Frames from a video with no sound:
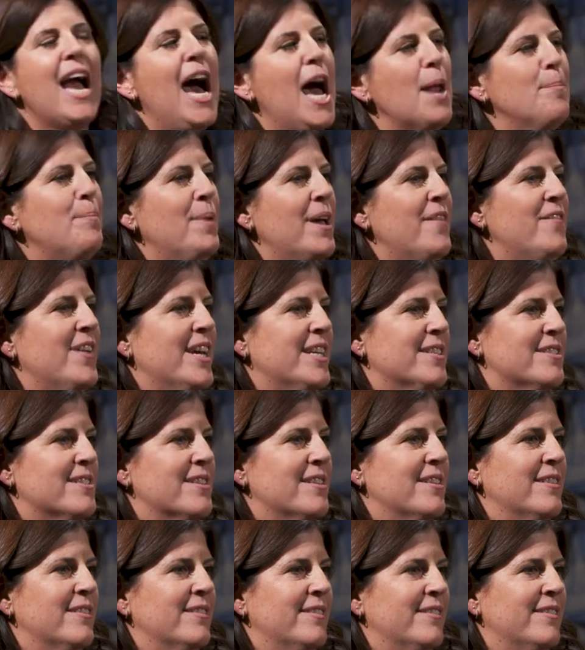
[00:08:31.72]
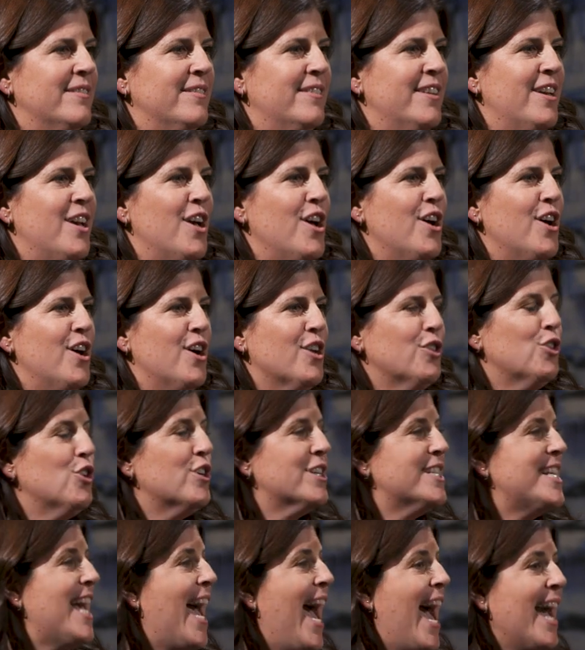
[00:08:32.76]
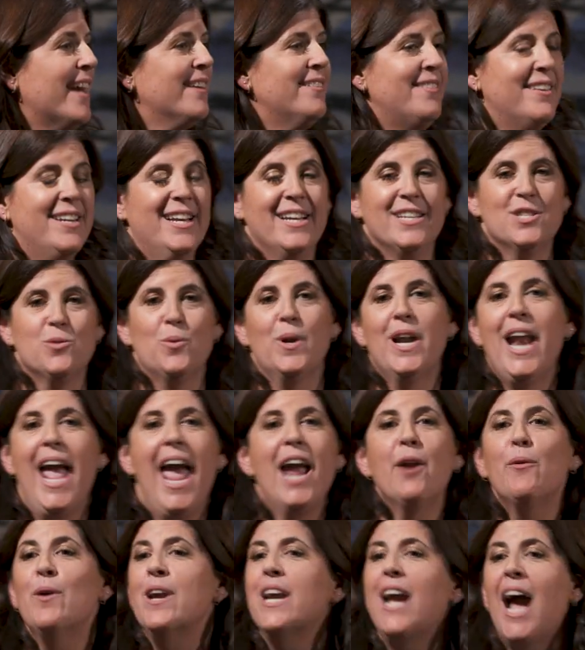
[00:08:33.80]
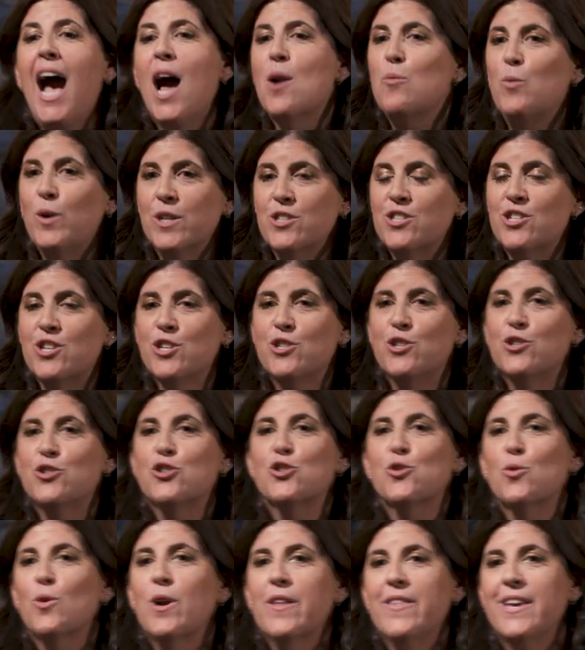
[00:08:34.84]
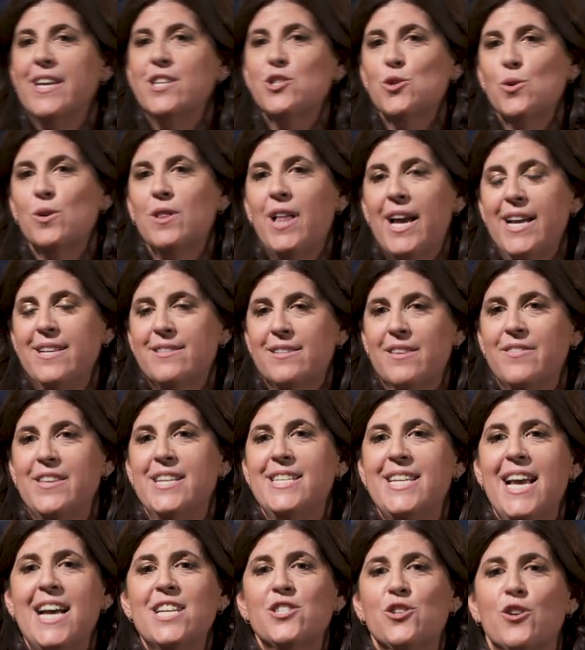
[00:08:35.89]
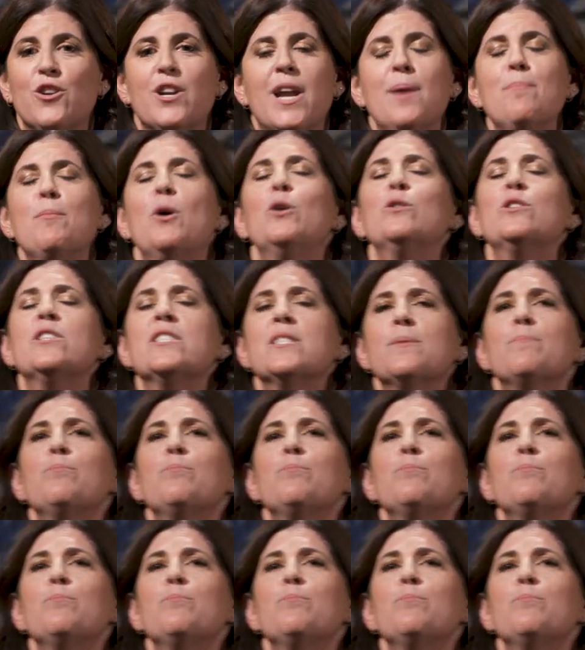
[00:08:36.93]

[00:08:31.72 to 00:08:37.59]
God pivots. Look to Exodus, when an angry God wants to destroy the Israelites in the desert, and Moses